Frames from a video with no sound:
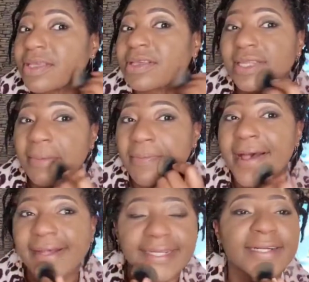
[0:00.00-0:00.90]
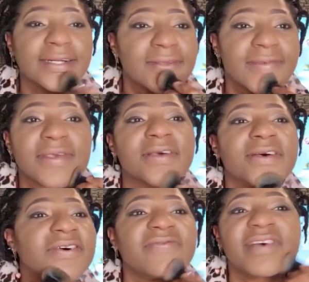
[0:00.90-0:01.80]
I'm using a powder
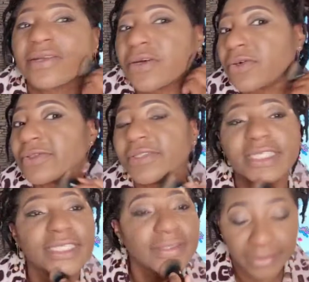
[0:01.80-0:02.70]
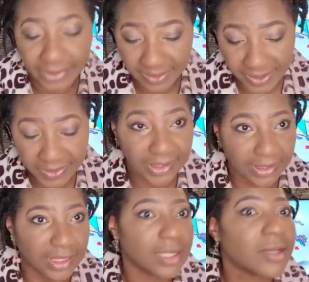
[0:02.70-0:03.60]
over the whole thing, but I'm
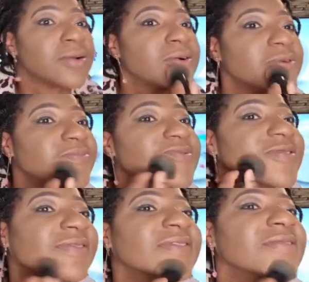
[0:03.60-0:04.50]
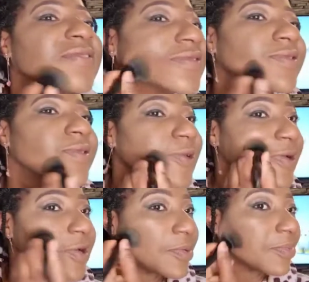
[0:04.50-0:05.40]
using a bronzing
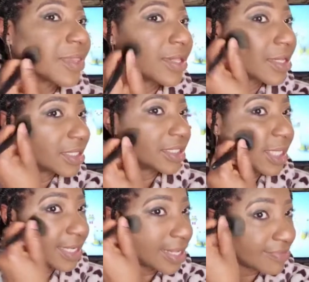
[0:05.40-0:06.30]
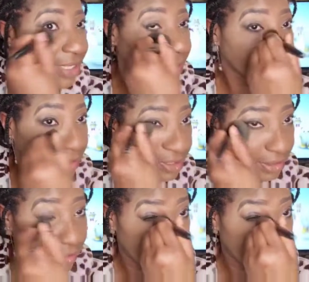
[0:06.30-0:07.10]
sheer dimension